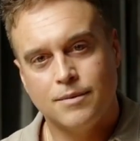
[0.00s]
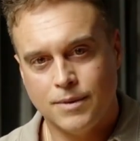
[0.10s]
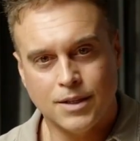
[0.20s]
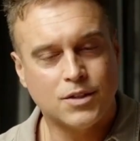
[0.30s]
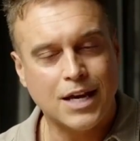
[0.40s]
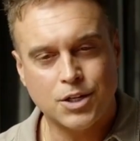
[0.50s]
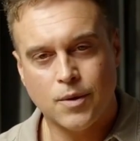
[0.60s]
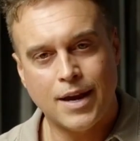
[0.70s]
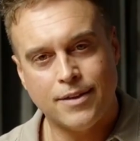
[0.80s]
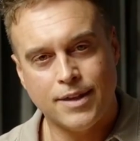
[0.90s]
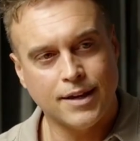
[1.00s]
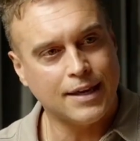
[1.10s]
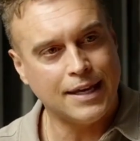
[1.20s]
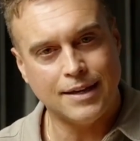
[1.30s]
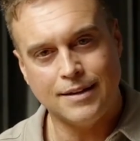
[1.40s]
the sexual
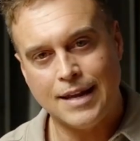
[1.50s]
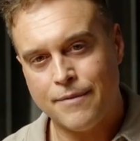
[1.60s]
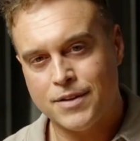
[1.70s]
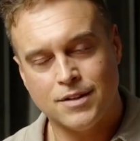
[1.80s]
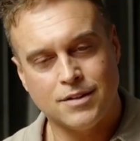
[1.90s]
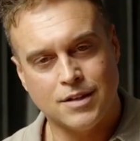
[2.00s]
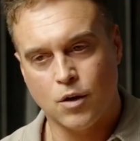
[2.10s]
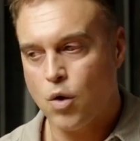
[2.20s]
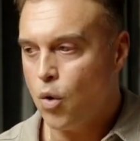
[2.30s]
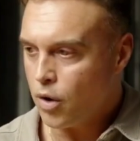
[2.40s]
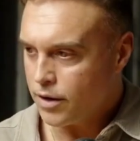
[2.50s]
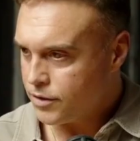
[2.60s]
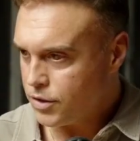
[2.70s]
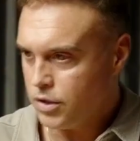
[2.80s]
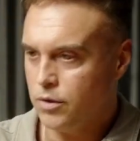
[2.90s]
ethic in Ephesus and
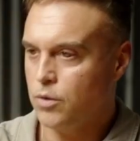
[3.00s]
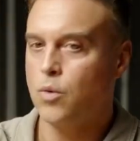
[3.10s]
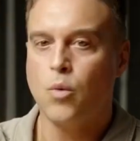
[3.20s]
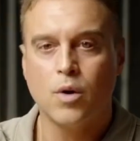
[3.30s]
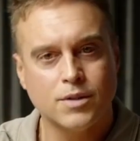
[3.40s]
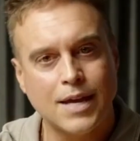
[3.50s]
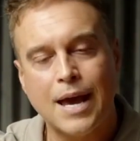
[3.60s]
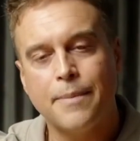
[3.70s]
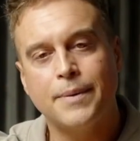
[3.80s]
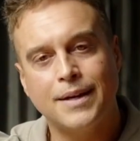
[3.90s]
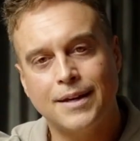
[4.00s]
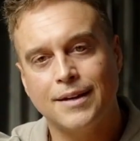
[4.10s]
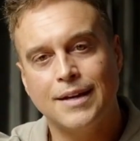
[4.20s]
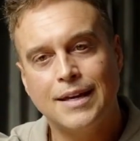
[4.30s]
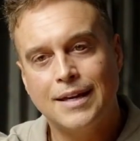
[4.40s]
Corinth to what is
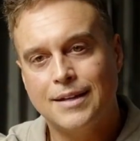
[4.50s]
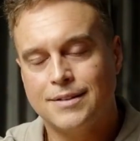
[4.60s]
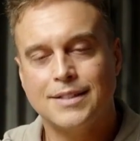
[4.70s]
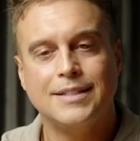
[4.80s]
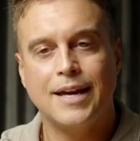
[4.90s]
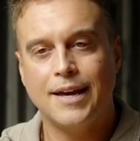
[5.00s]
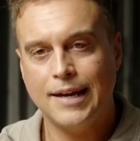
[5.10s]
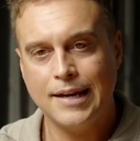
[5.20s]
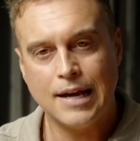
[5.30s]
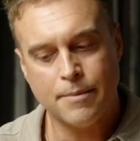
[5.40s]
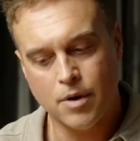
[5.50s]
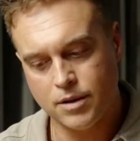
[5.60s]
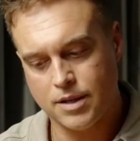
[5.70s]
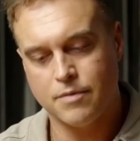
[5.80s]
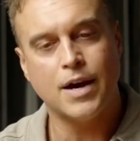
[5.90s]
happening today. I'm
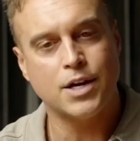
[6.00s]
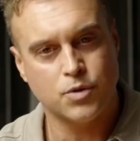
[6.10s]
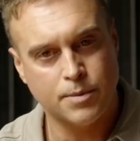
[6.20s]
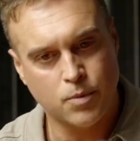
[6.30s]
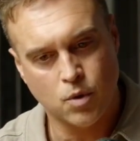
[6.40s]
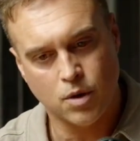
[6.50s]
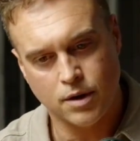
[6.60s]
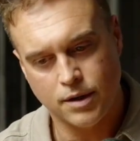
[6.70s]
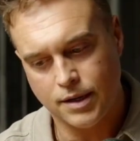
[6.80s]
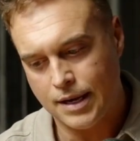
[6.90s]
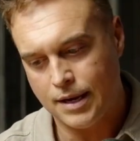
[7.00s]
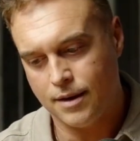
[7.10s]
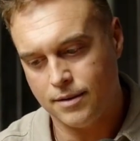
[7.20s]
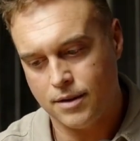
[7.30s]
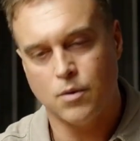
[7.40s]
on the advisory board
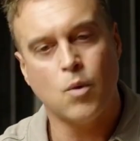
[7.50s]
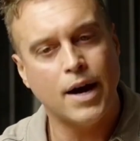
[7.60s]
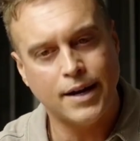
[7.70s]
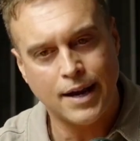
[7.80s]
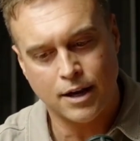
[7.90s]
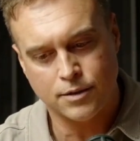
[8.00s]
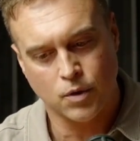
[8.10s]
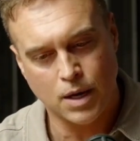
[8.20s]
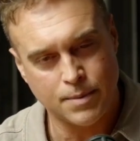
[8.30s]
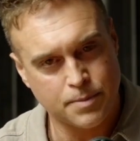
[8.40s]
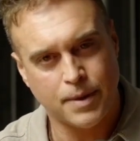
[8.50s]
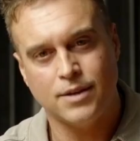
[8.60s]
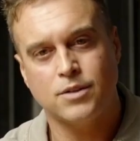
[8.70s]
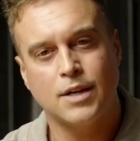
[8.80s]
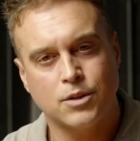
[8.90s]
at the White House for
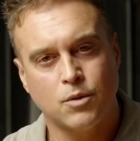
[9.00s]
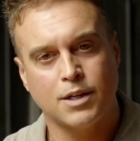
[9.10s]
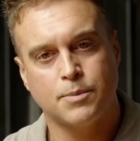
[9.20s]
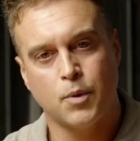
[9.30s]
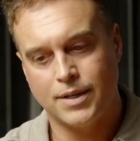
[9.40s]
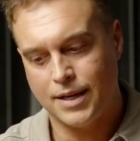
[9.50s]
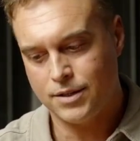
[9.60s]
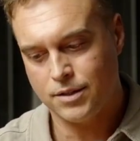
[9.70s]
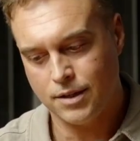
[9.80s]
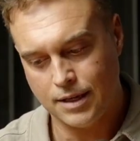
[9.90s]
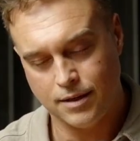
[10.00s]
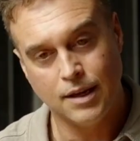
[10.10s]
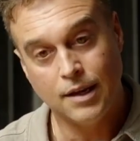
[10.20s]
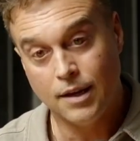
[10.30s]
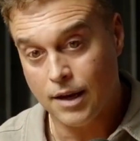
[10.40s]
image-based sexual exploitation,
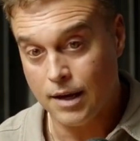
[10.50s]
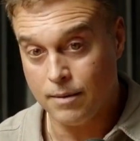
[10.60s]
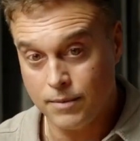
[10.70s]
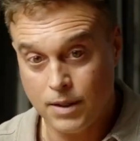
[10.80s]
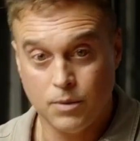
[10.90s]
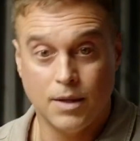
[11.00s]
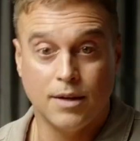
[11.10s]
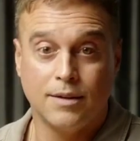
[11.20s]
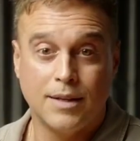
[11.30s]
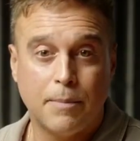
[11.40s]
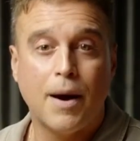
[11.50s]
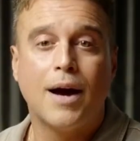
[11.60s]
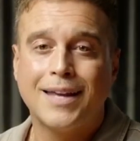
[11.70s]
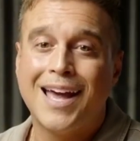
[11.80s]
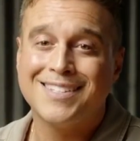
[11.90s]
and the
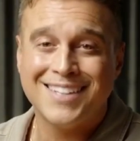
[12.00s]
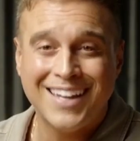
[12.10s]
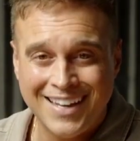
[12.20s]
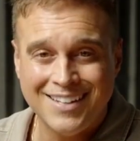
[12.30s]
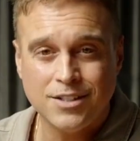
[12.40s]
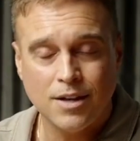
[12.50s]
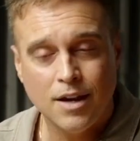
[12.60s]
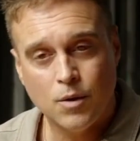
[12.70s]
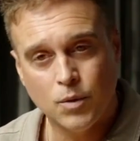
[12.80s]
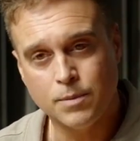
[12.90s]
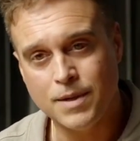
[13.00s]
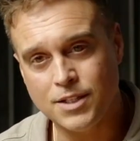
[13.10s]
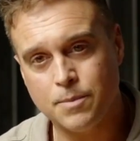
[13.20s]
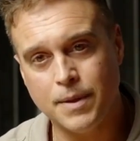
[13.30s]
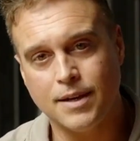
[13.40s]
podcast ends with
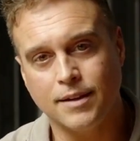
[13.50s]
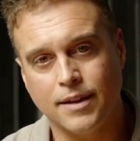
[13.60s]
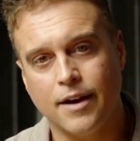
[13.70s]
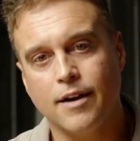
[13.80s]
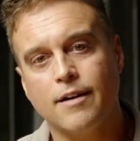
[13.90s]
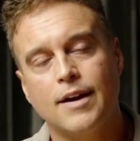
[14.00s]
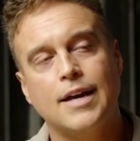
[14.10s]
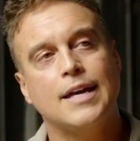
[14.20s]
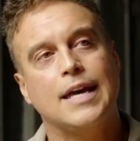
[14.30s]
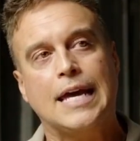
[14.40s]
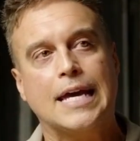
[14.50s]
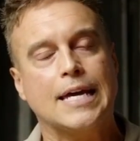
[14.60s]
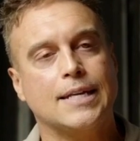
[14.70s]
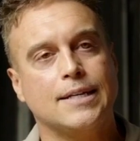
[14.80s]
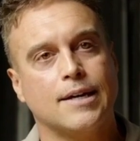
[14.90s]
me speaking there.
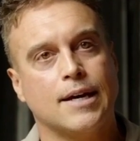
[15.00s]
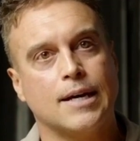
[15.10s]
And